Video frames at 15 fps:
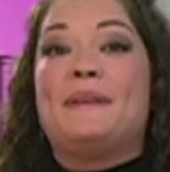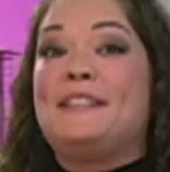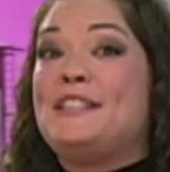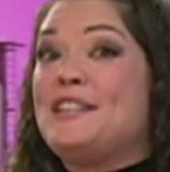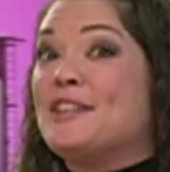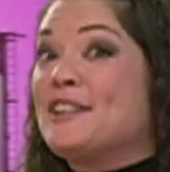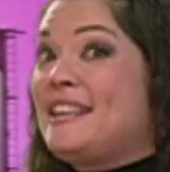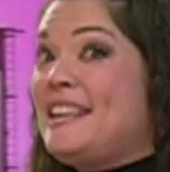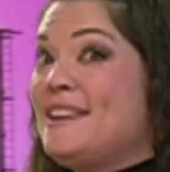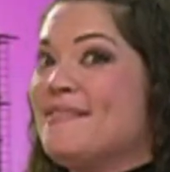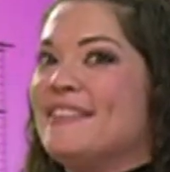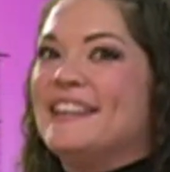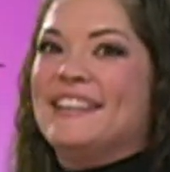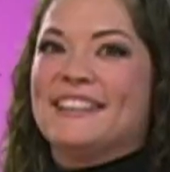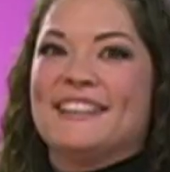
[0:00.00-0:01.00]
into your key
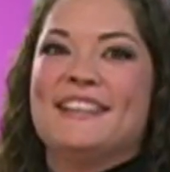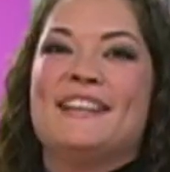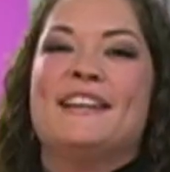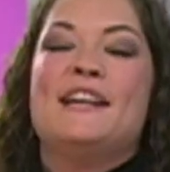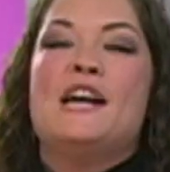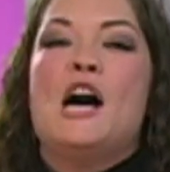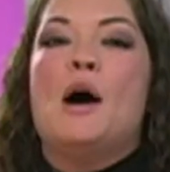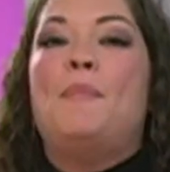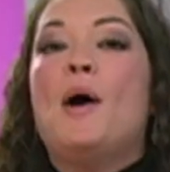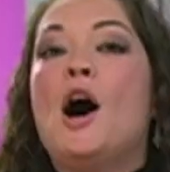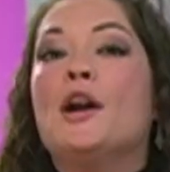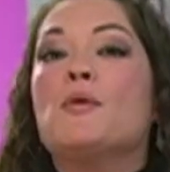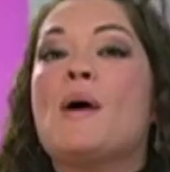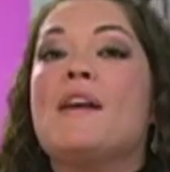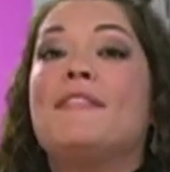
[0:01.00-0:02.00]
ring.
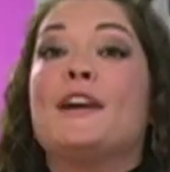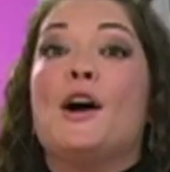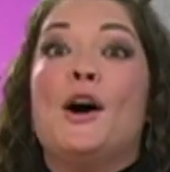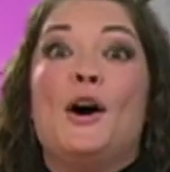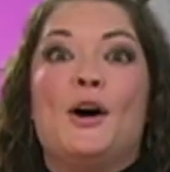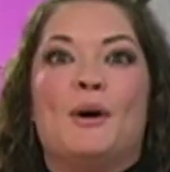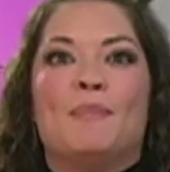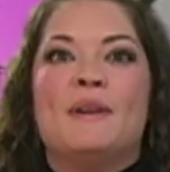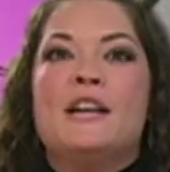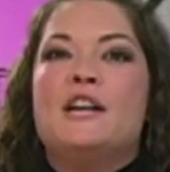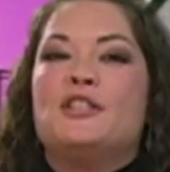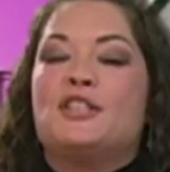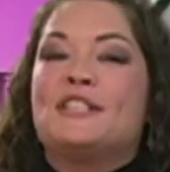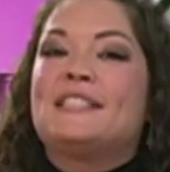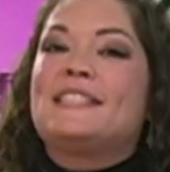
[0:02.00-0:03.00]
Upon arriving home,
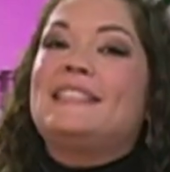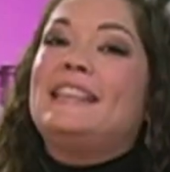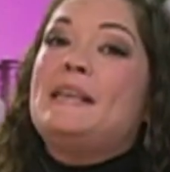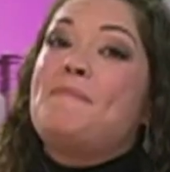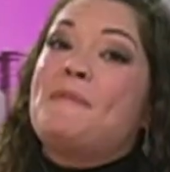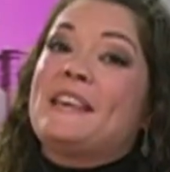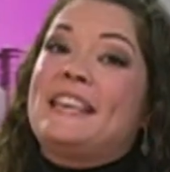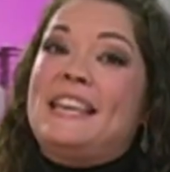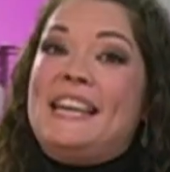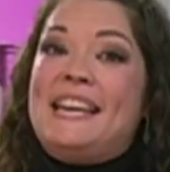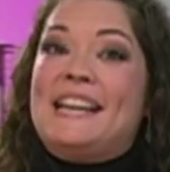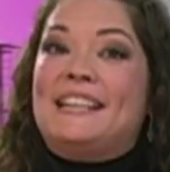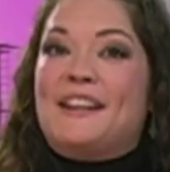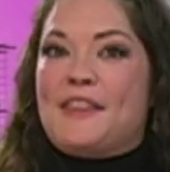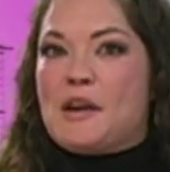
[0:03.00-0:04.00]
just slip the
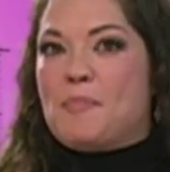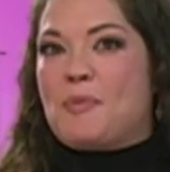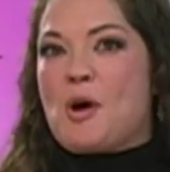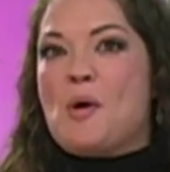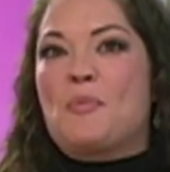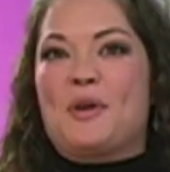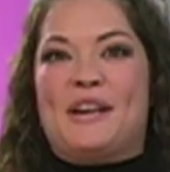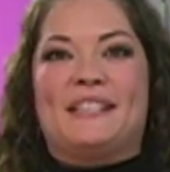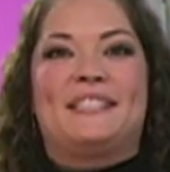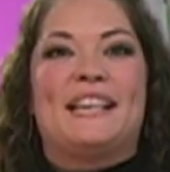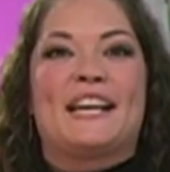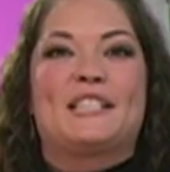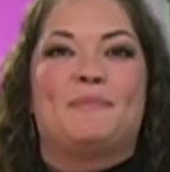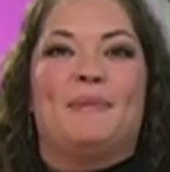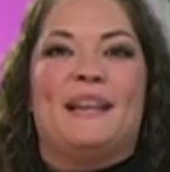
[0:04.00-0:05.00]
key into the appropriate
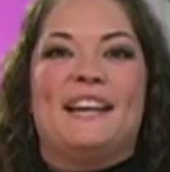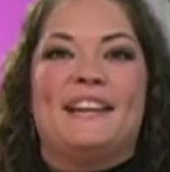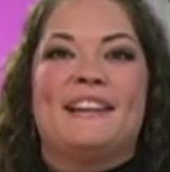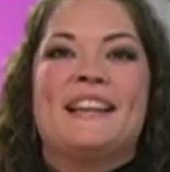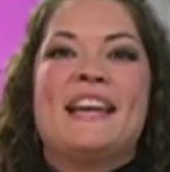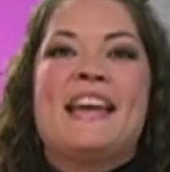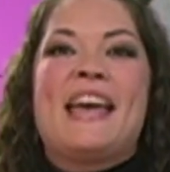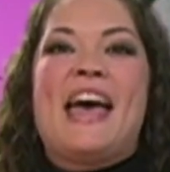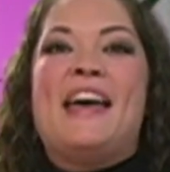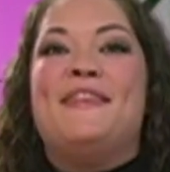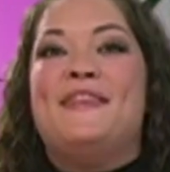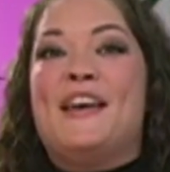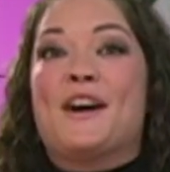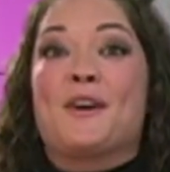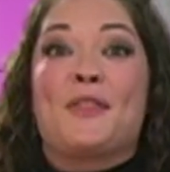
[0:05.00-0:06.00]
sex plate,
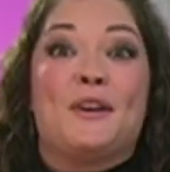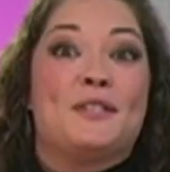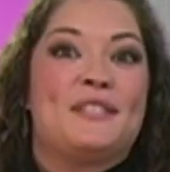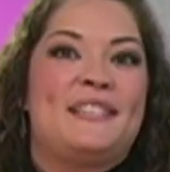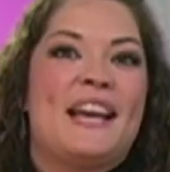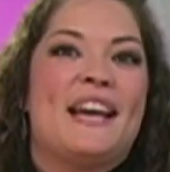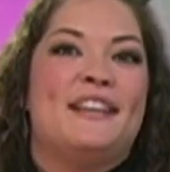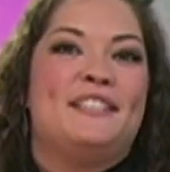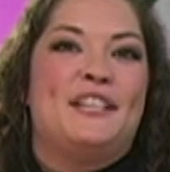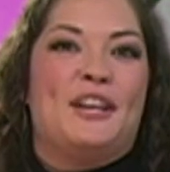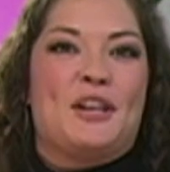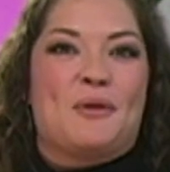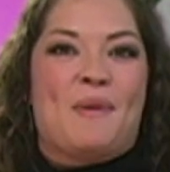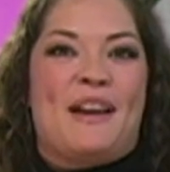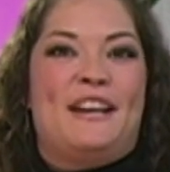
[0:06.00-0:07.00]
and there they'll stay until
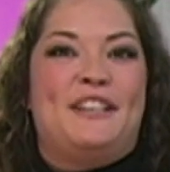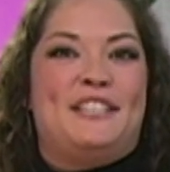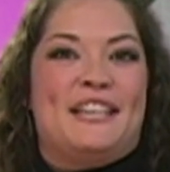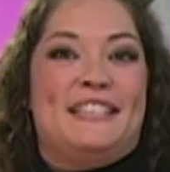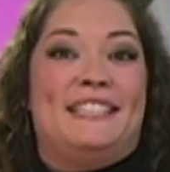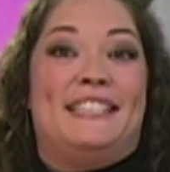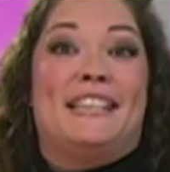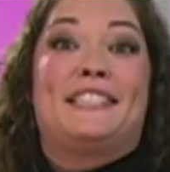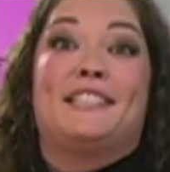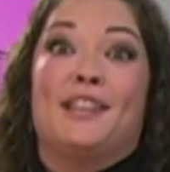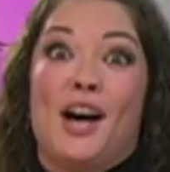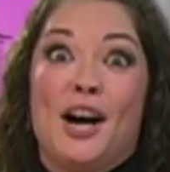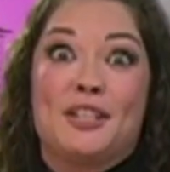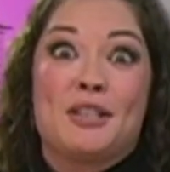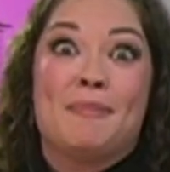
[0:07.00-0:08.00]
you're ready to
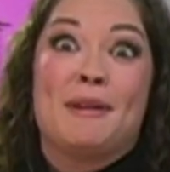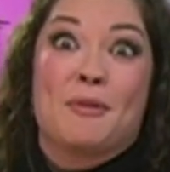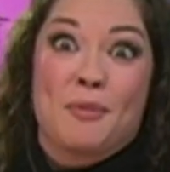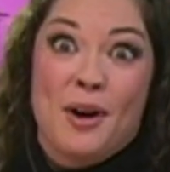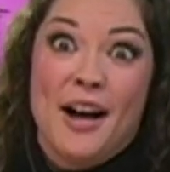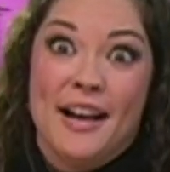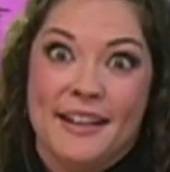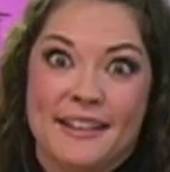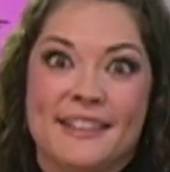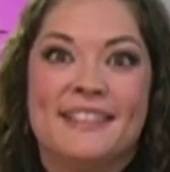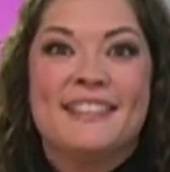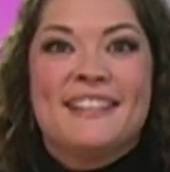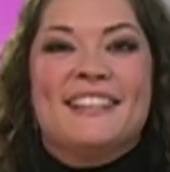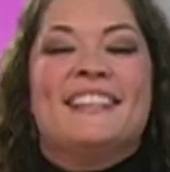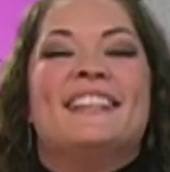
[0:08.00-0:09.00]
dislodge them and run.
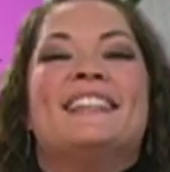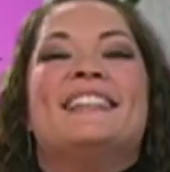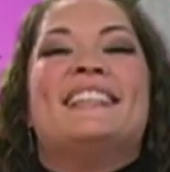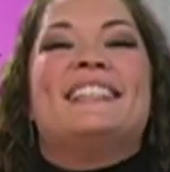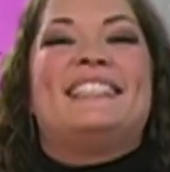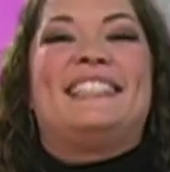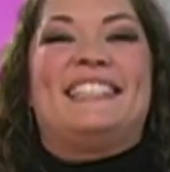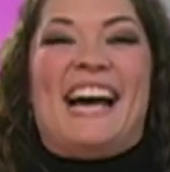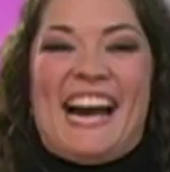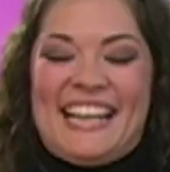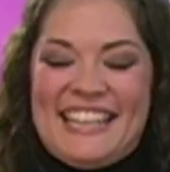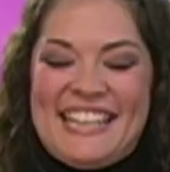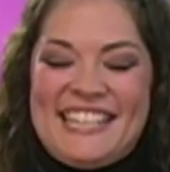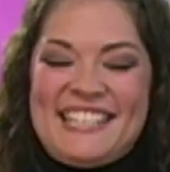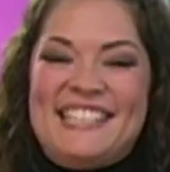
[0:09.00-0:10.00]

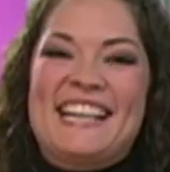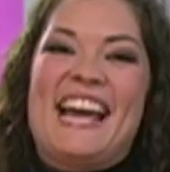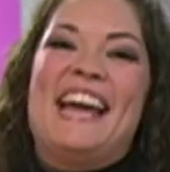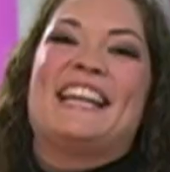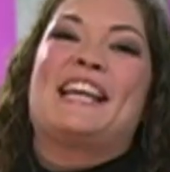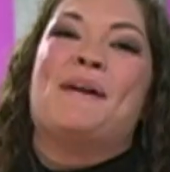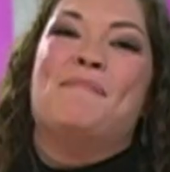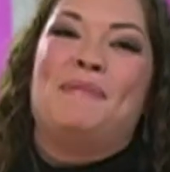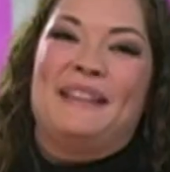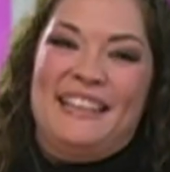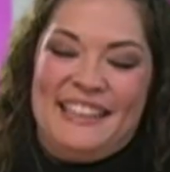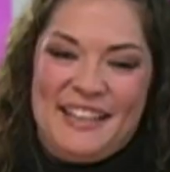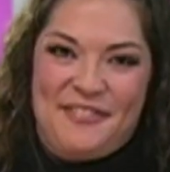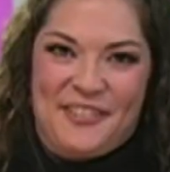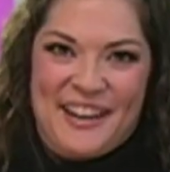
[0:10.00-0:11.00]
Stylish and
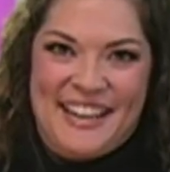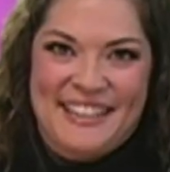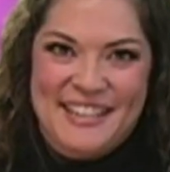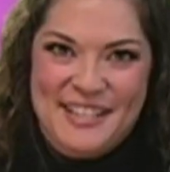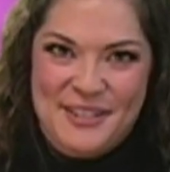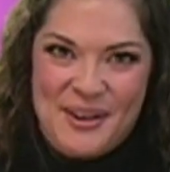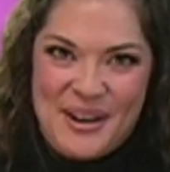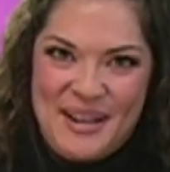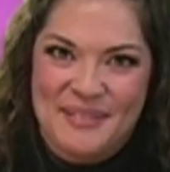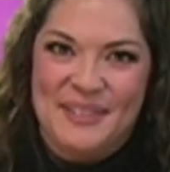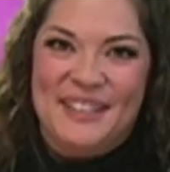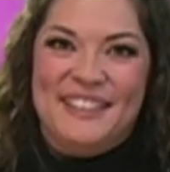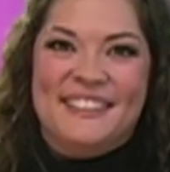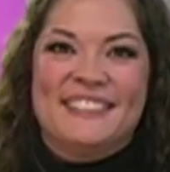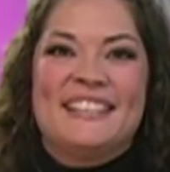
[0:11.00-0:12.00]
completely freaking
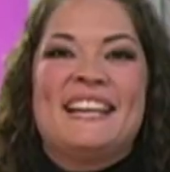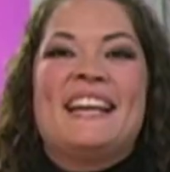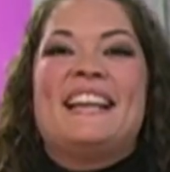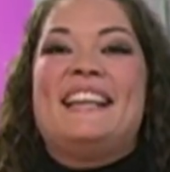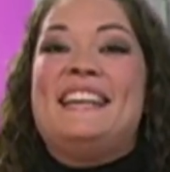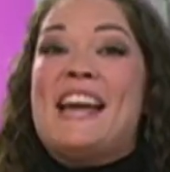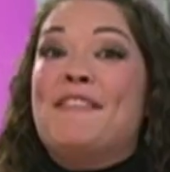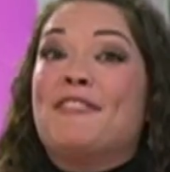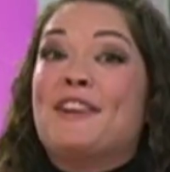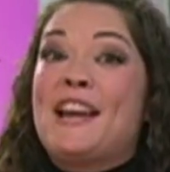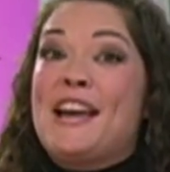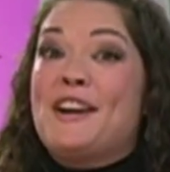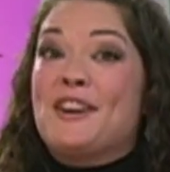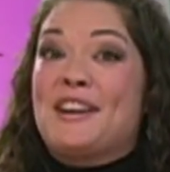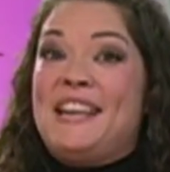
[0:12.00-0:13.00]
adorable. Never
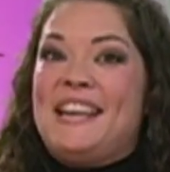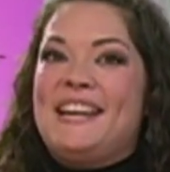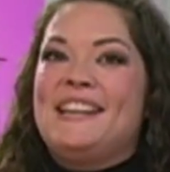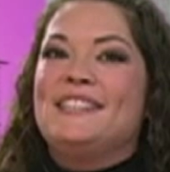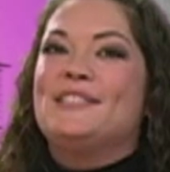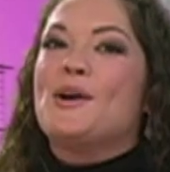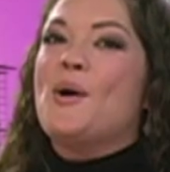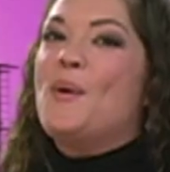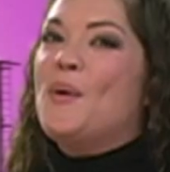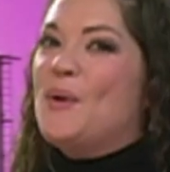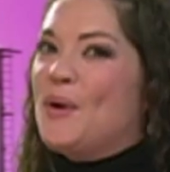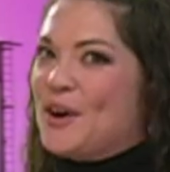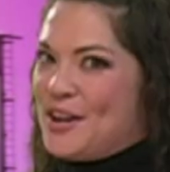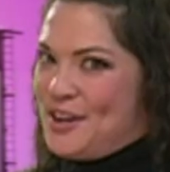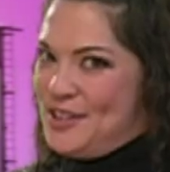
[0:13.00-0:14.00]
get your keys
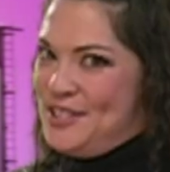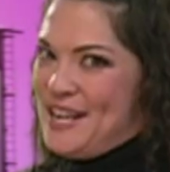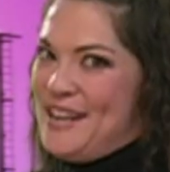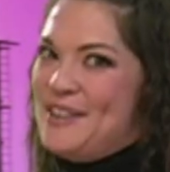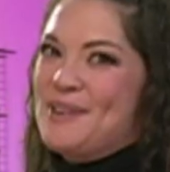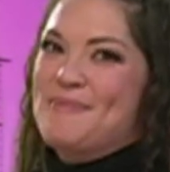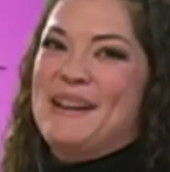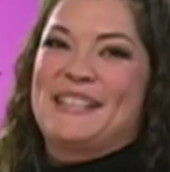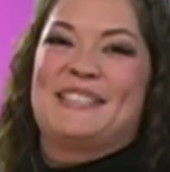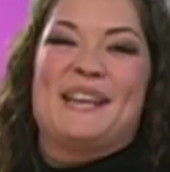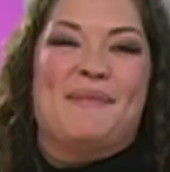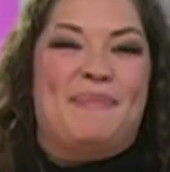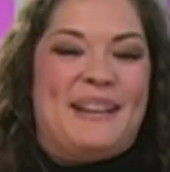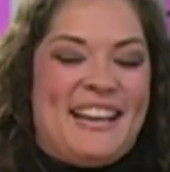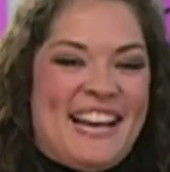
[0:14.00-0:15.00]
or your gender mixed
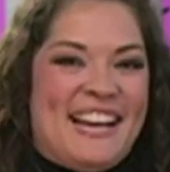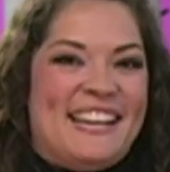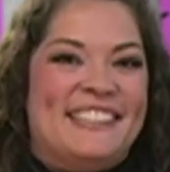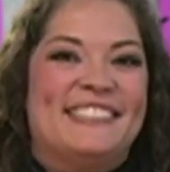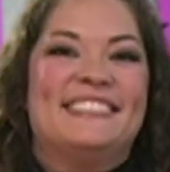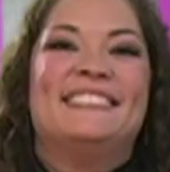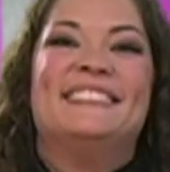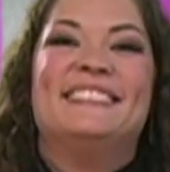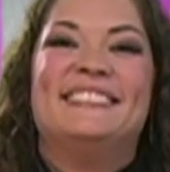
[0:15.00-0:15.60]
up again.